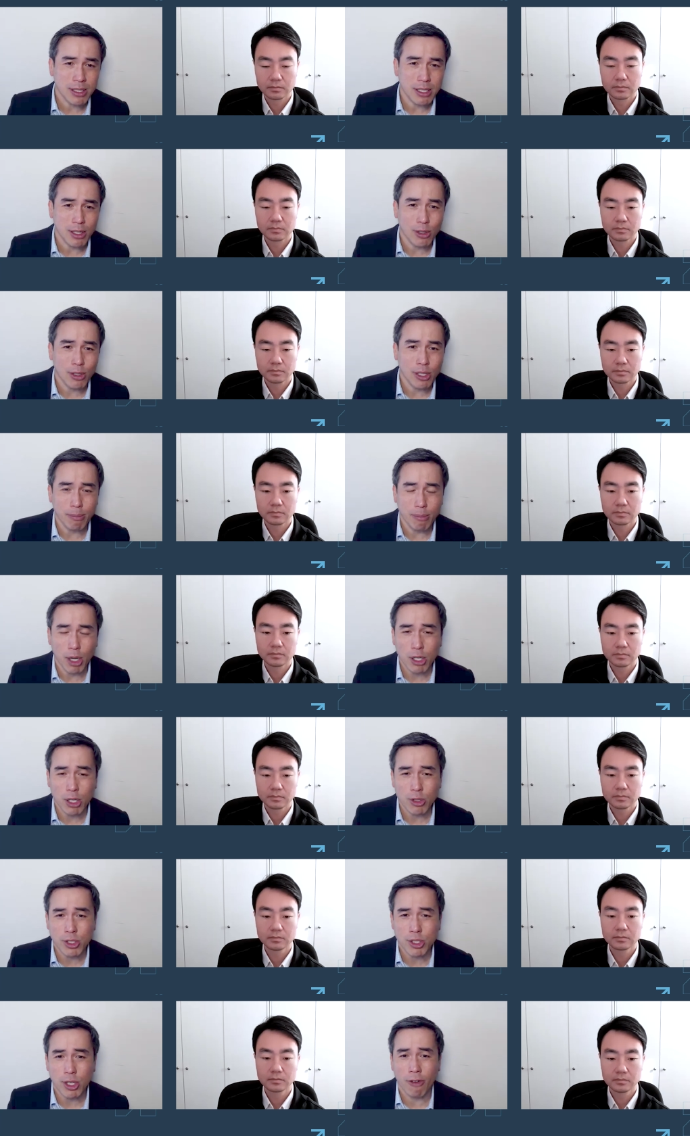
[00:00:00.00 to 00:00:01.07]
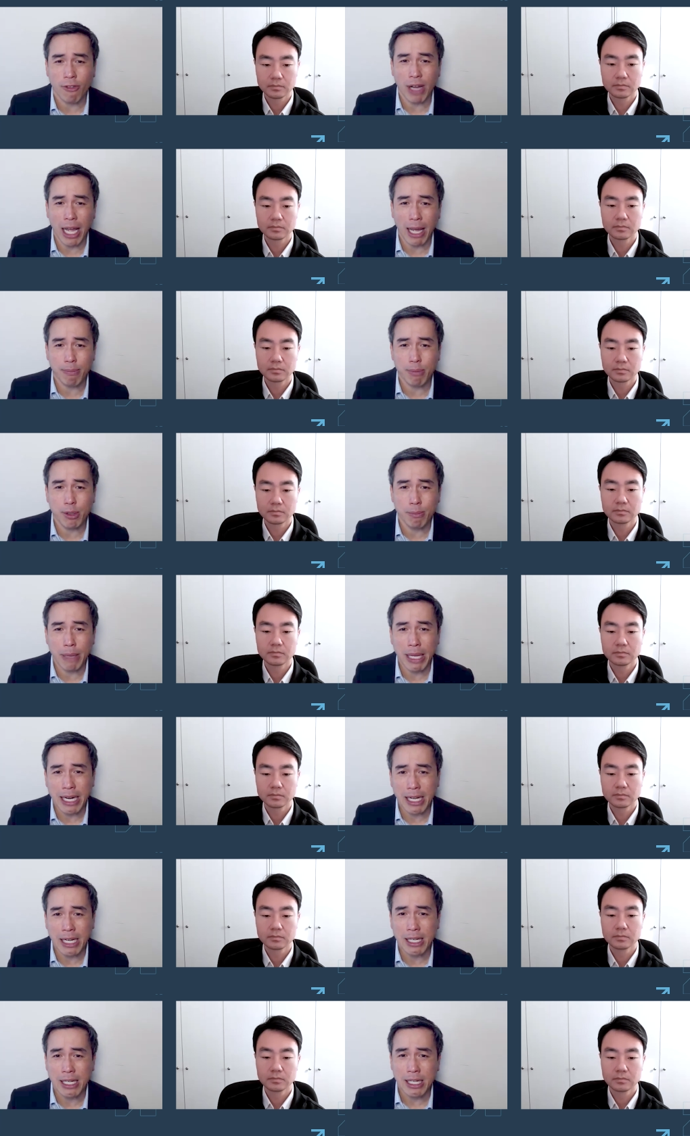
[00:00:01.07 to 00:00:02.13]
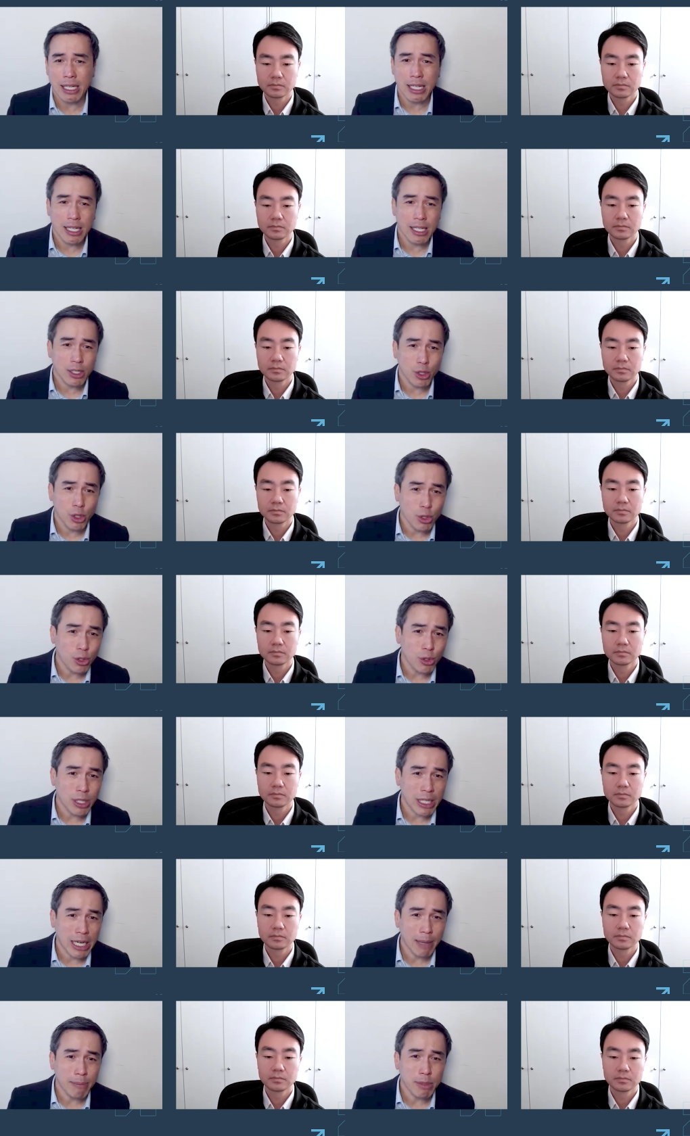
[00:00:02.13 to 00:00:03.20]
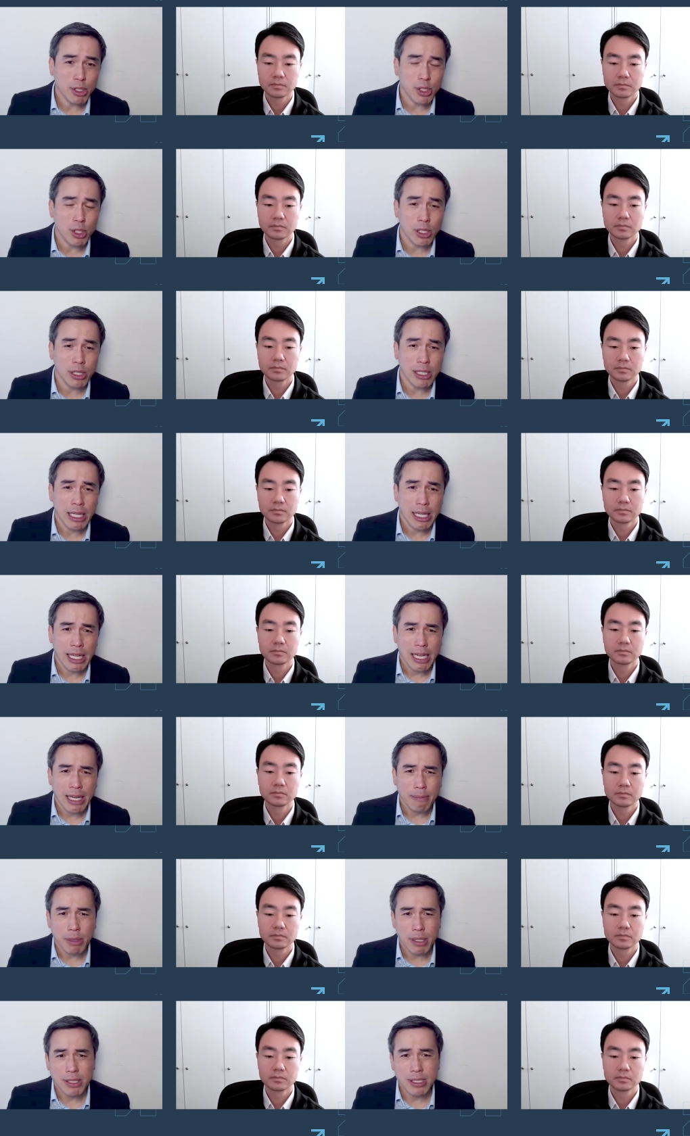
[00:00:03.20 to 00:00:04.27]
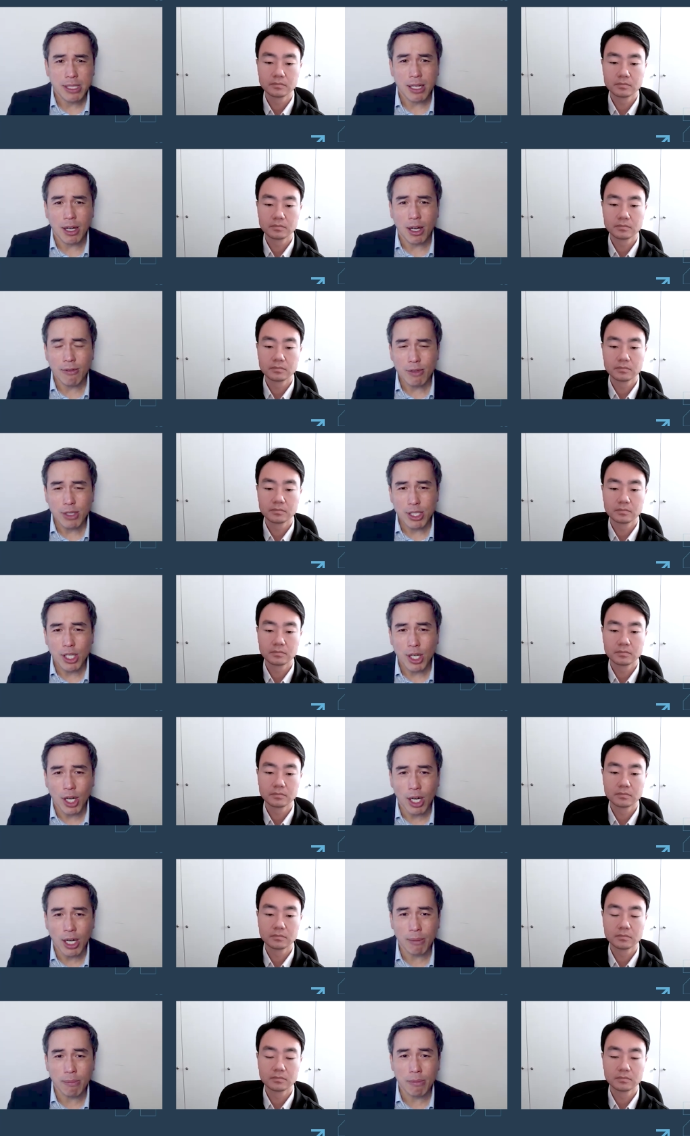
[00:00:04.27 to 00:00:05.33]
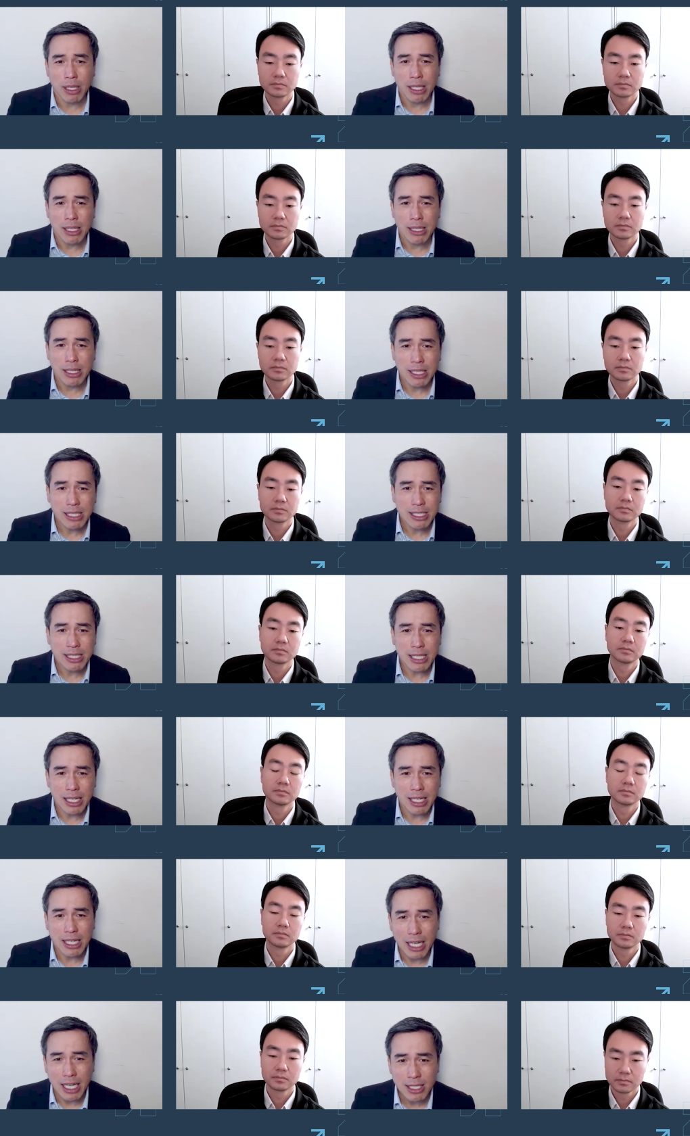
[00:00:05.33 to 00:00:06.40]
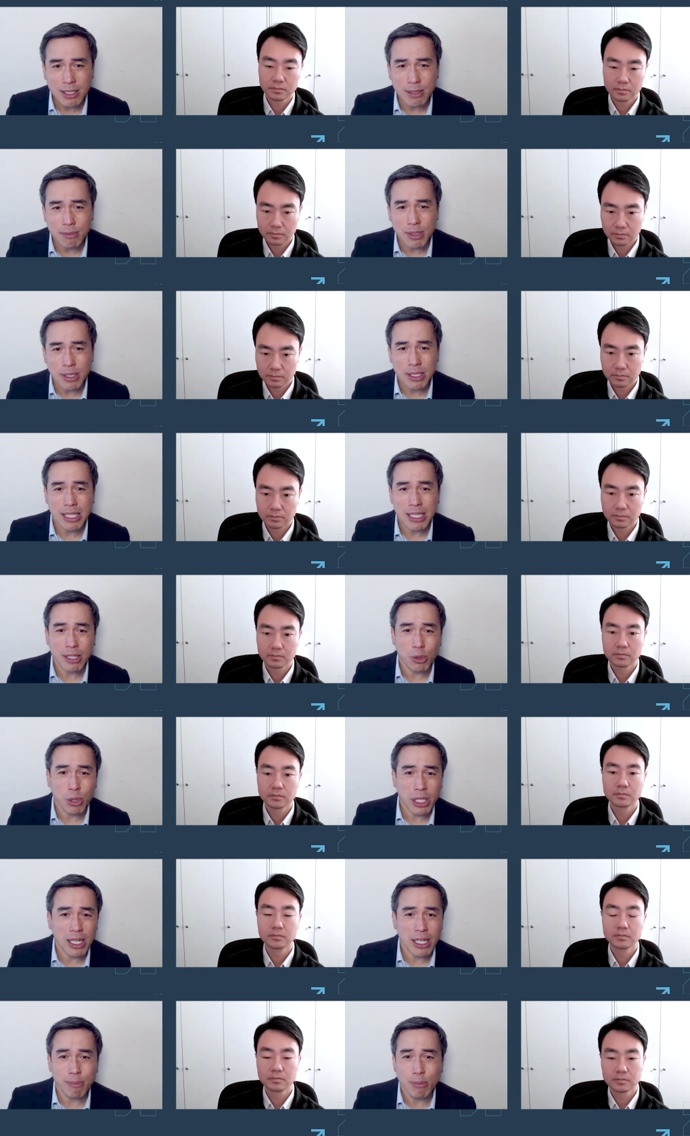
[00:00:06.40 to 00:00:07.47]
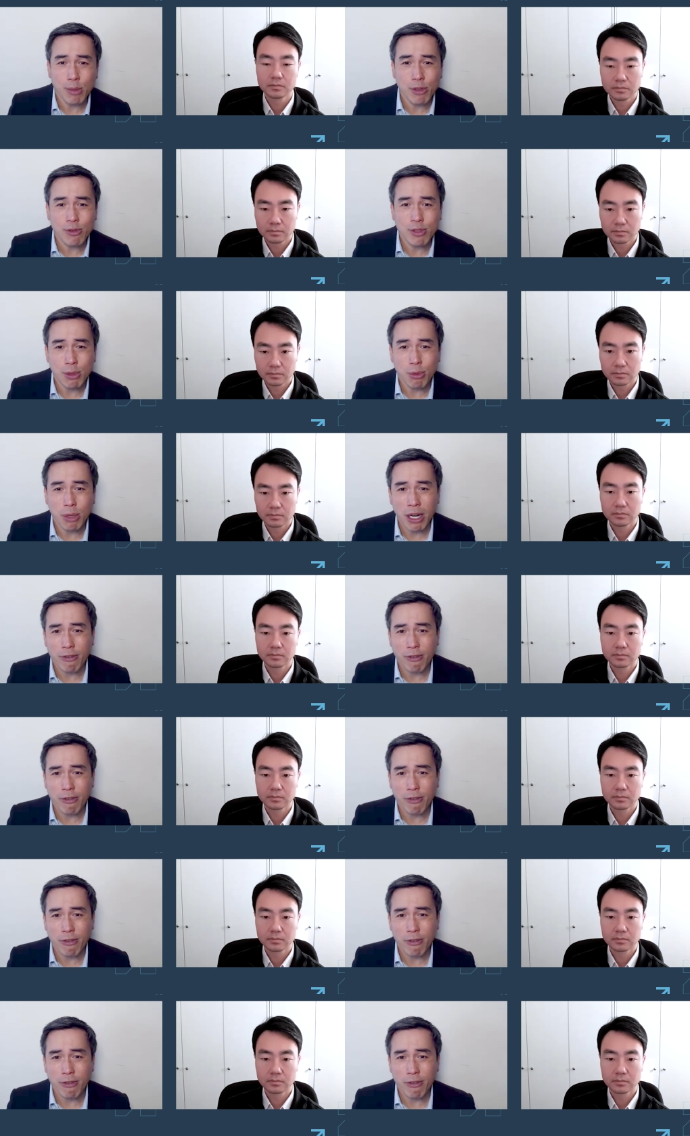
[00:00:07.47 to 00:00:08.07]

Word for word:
Speaker 1: including Microsoft, Apple, Meta, Google, and Amazon. But uh, over time, these uh, customers they quickly moved away